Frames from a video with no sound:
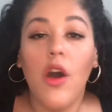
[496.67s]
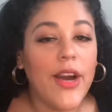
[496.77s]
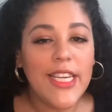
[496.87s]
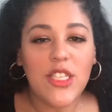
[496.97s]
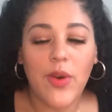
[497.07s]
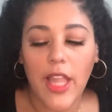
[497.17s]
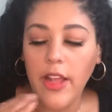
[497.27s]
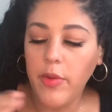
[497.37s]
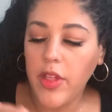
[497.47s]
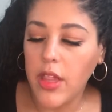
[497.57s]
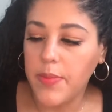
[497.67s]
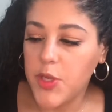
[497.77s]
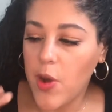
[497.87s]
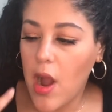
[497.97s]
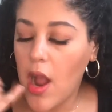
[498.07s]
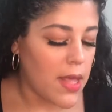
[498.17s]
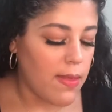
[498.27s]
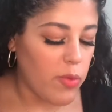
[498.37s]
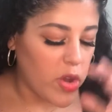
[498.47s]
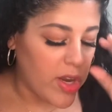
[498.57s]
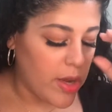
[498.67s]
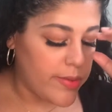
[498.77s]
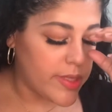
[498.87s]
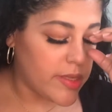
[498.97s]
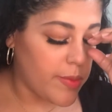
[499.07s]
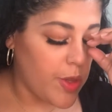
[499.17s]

Okay, so I like where the lips are, and then we're gonna go with some